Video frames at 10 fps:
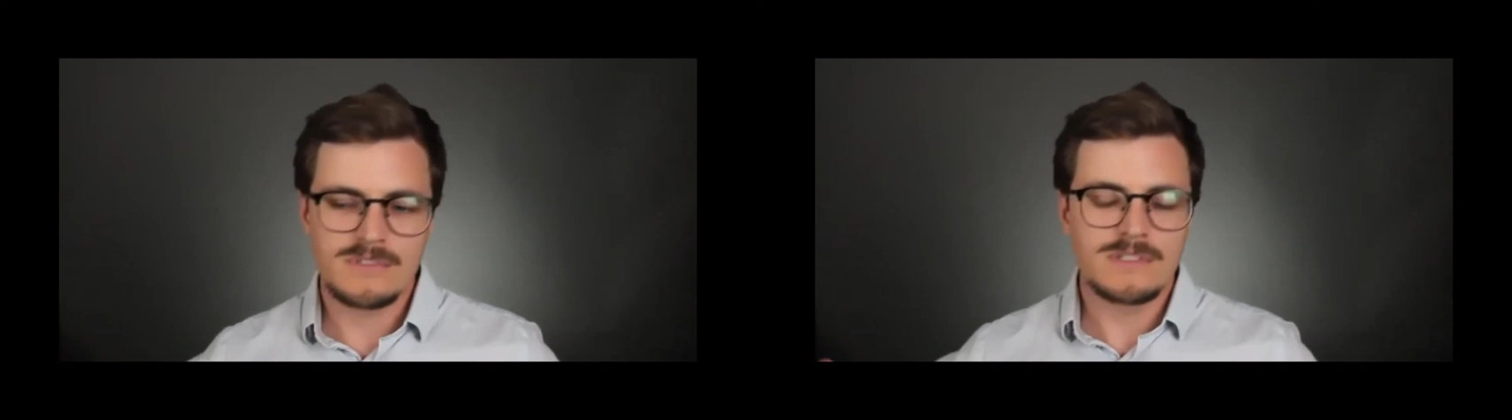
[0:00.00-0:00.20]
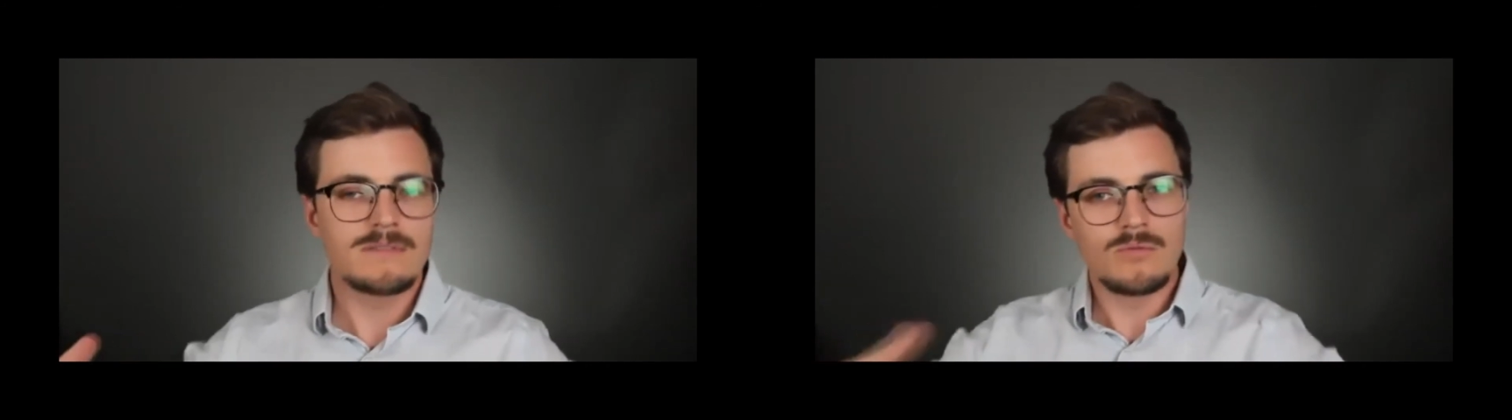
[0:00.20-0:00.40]

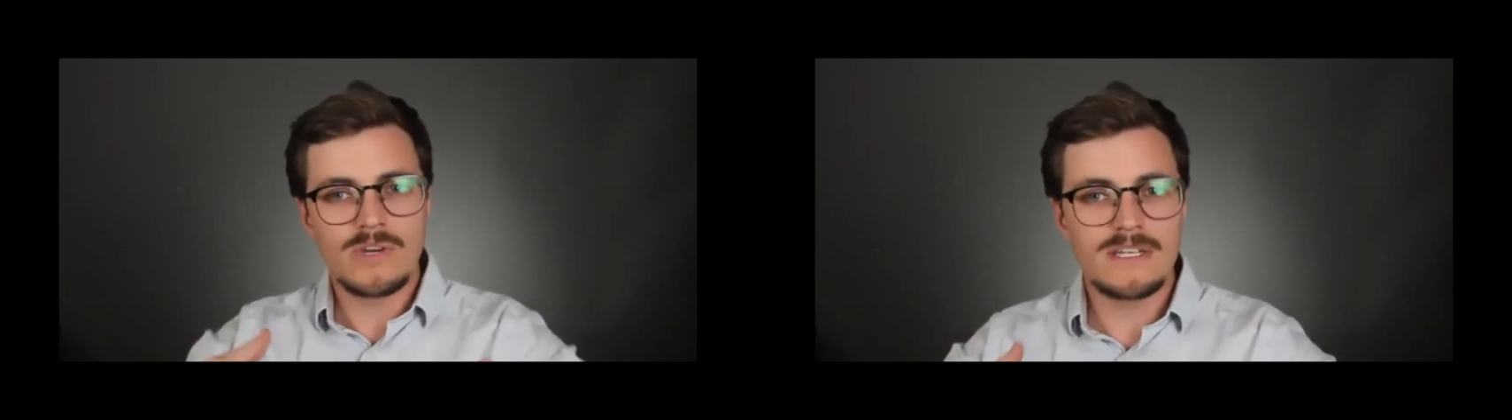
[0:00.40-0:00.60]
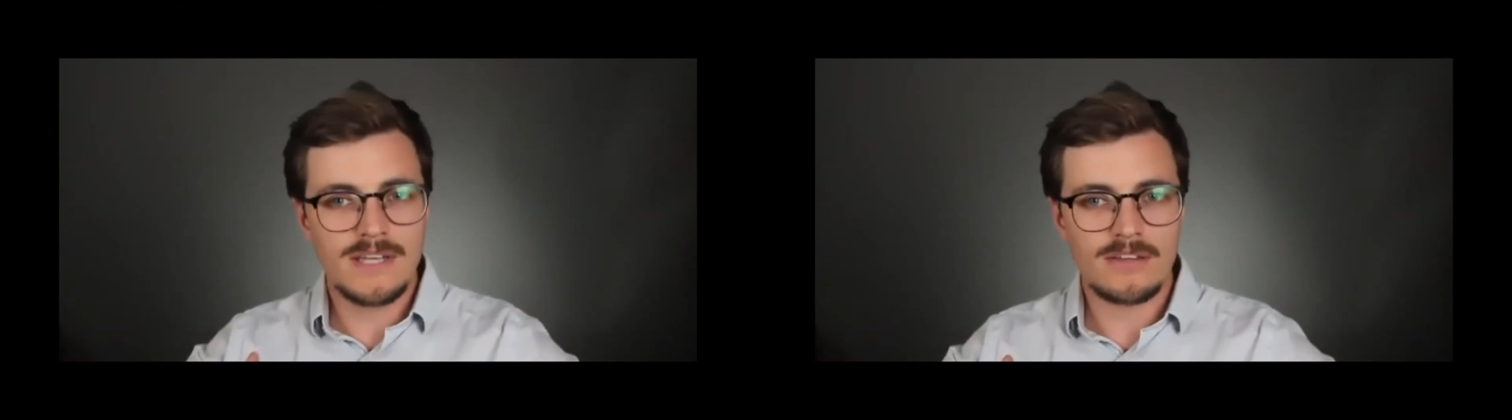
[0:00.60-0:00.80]

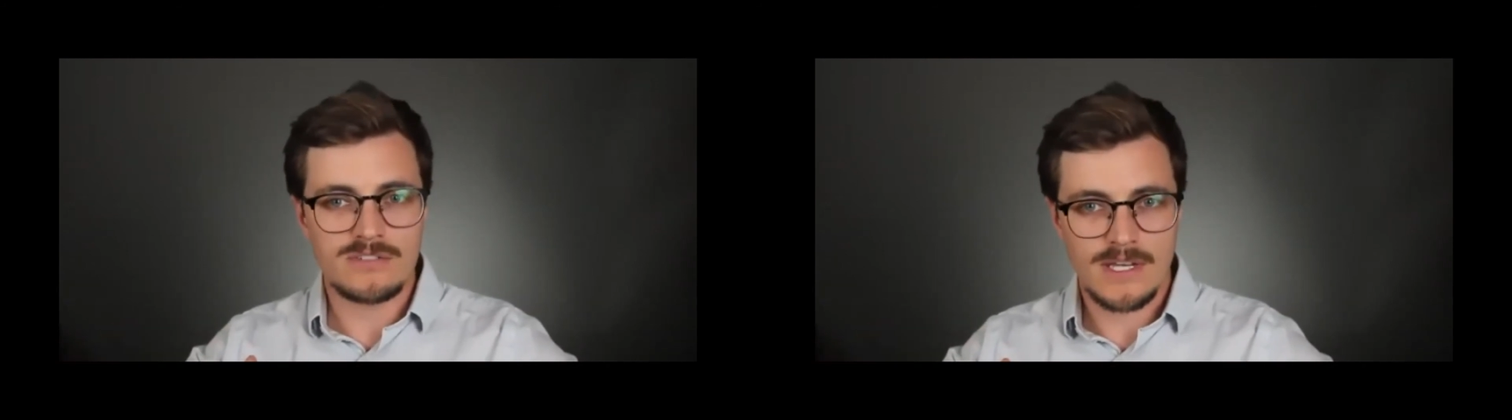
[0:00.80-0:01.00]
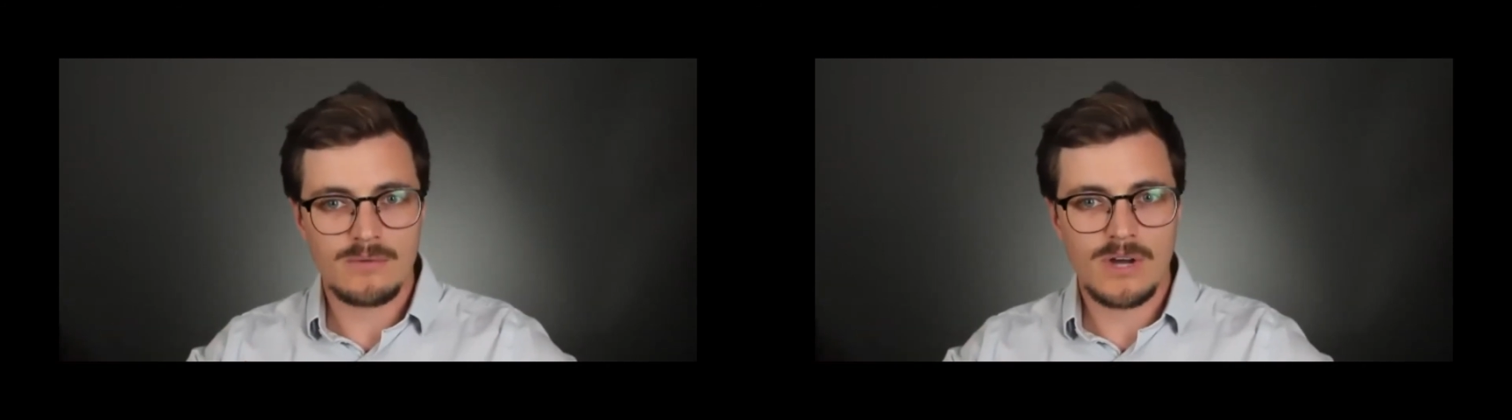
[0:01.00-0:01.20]
retailers that
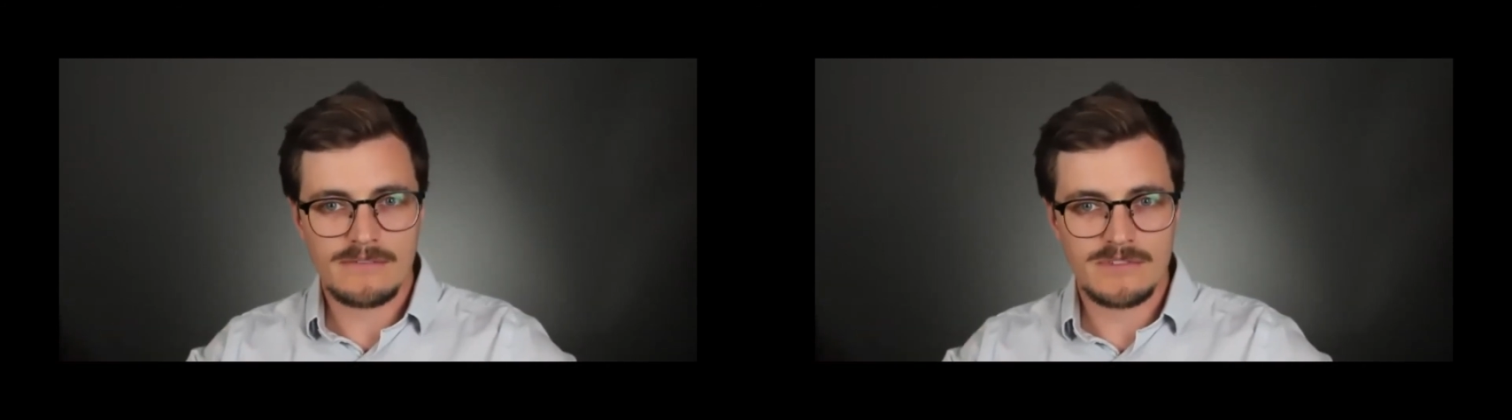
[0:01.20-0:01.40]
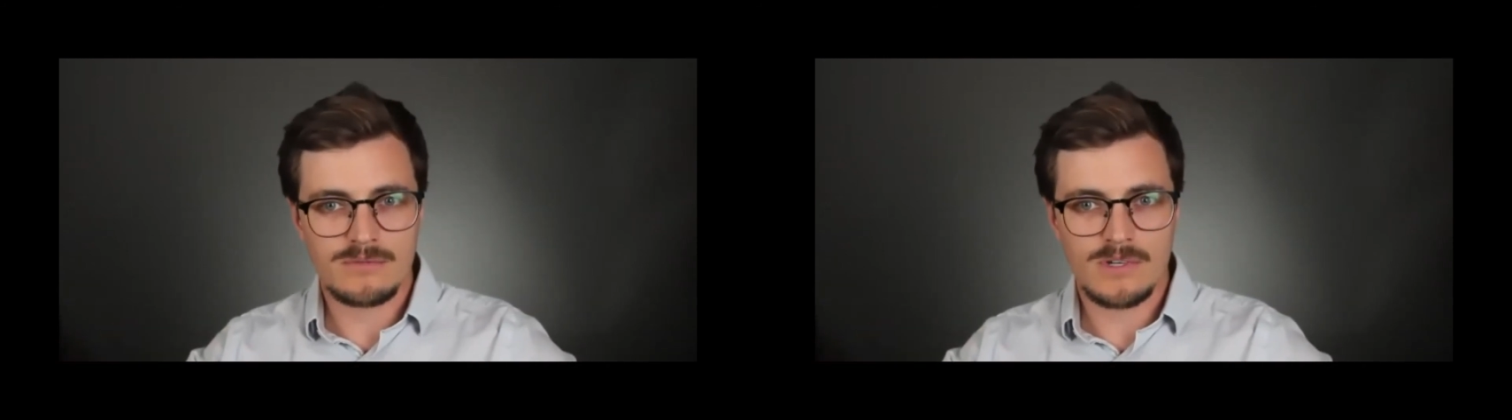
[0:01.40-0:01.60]
will have
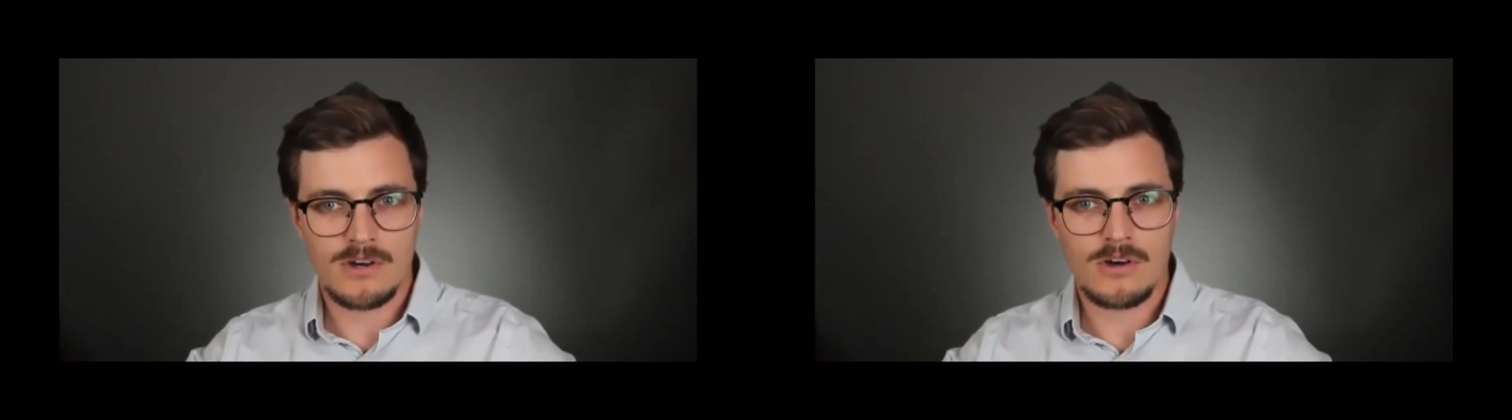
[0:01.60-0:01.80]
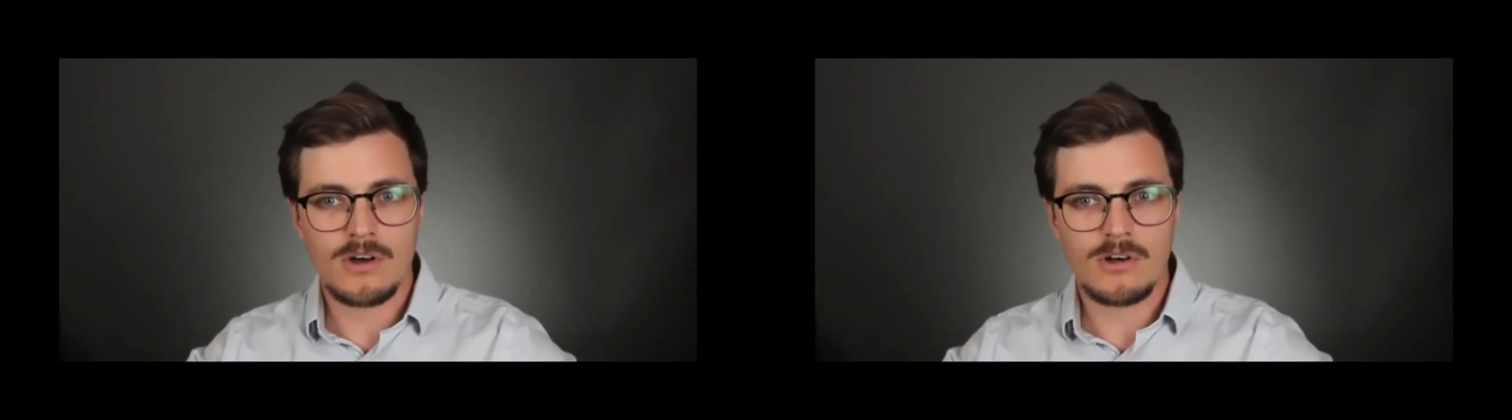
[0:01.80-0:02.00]
to
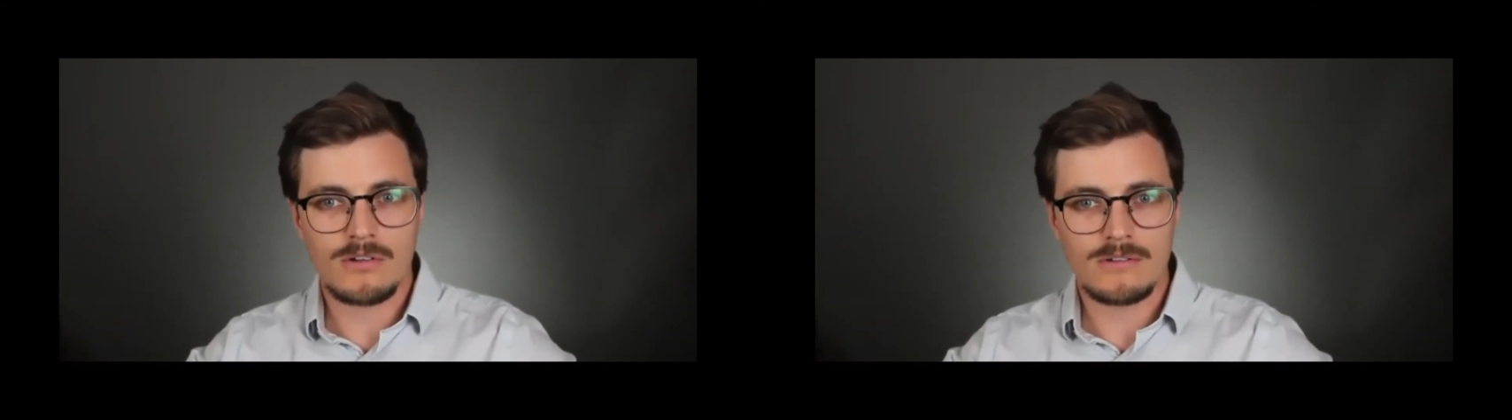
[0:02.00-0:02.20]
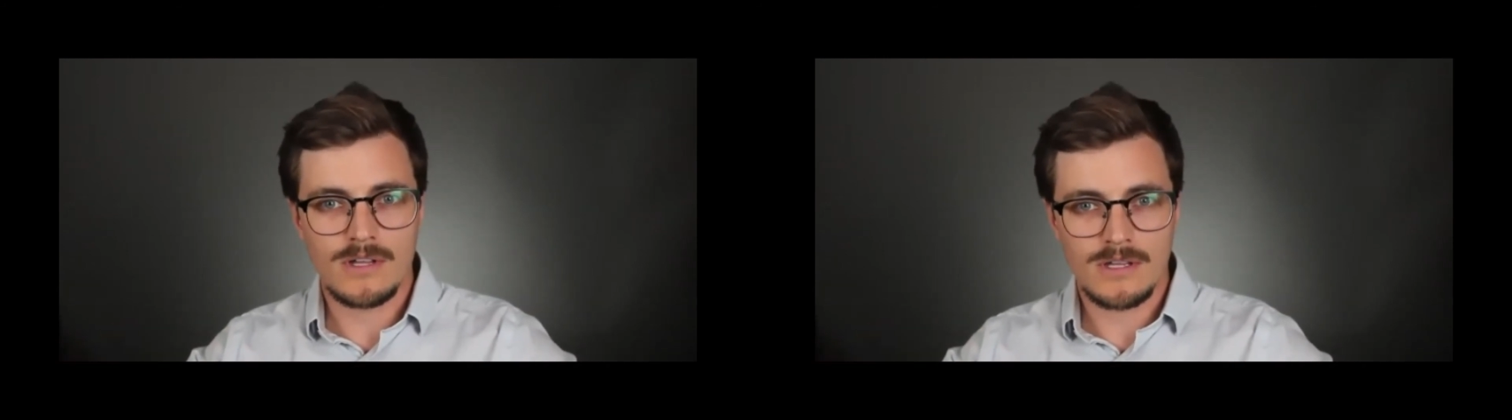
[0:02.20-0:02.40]

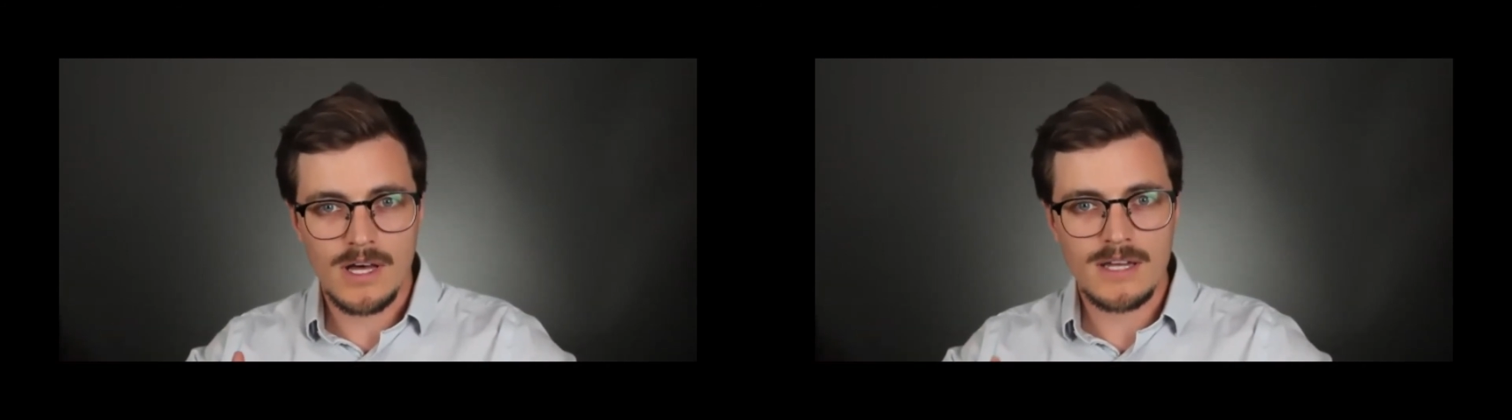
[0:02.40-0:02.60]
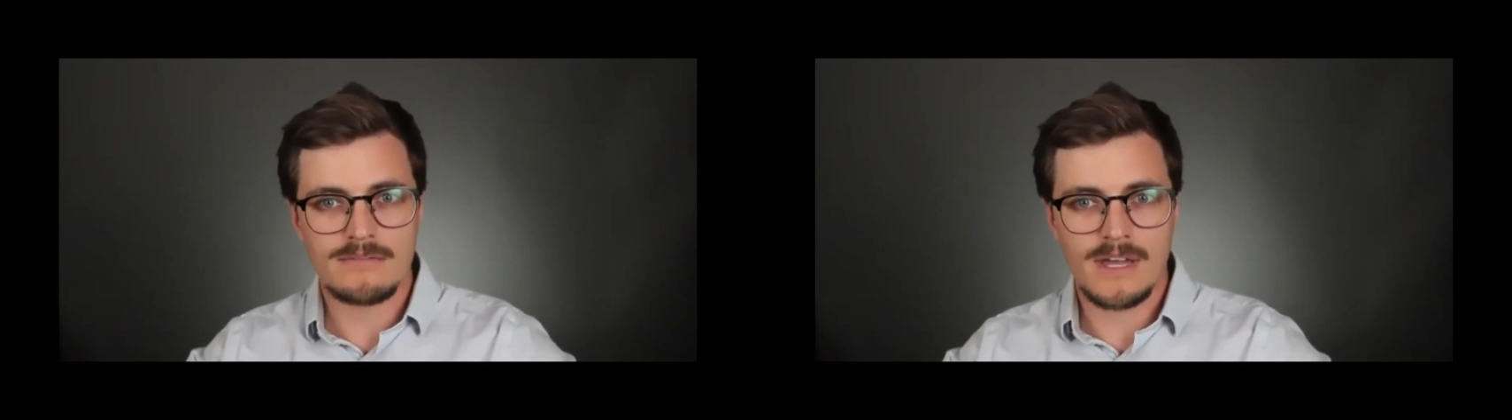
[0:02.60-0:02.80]
recall a lot
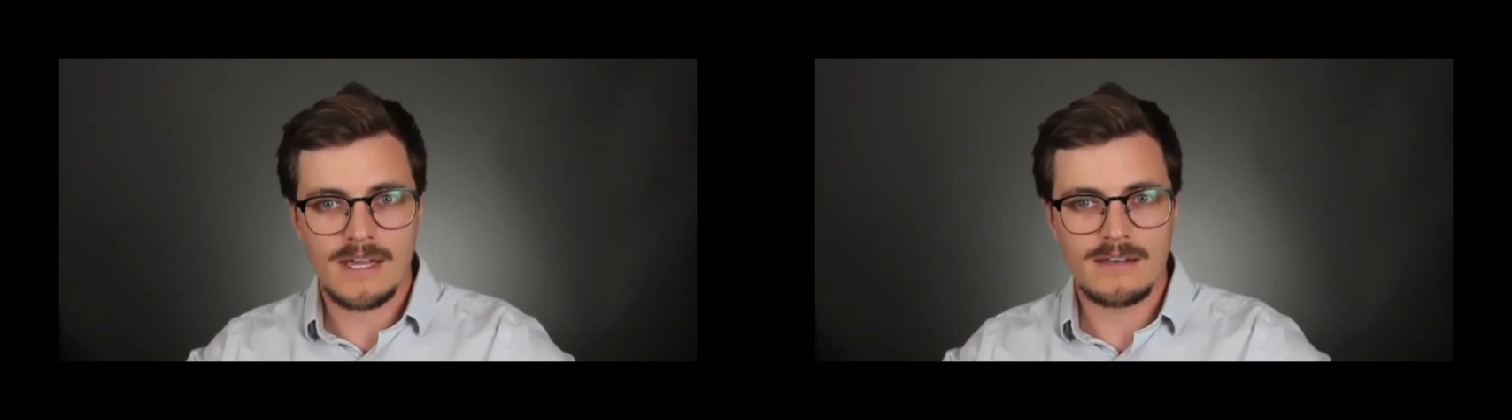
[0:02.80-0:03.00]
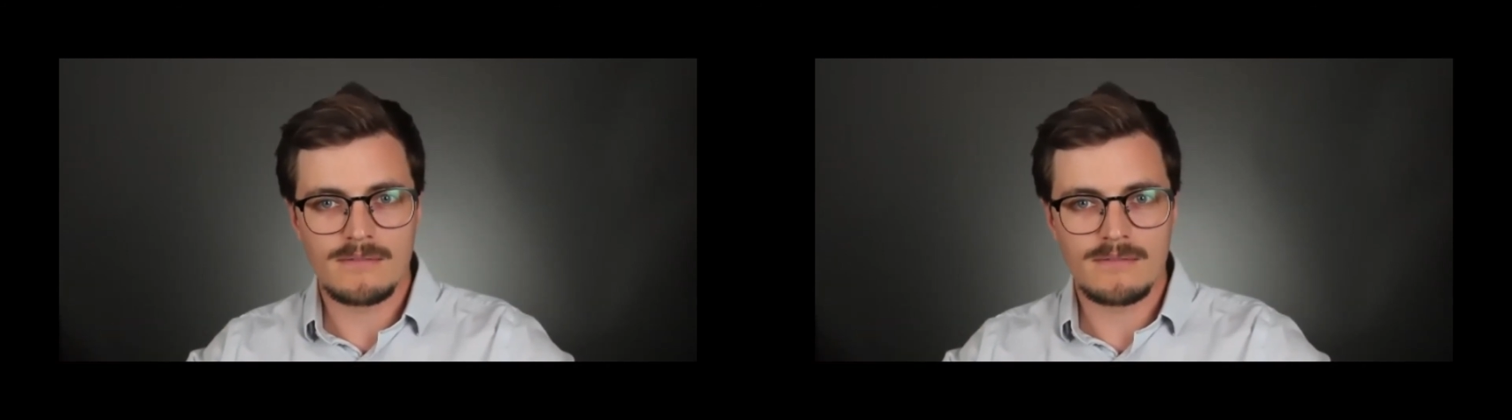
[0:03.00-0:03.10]
of that,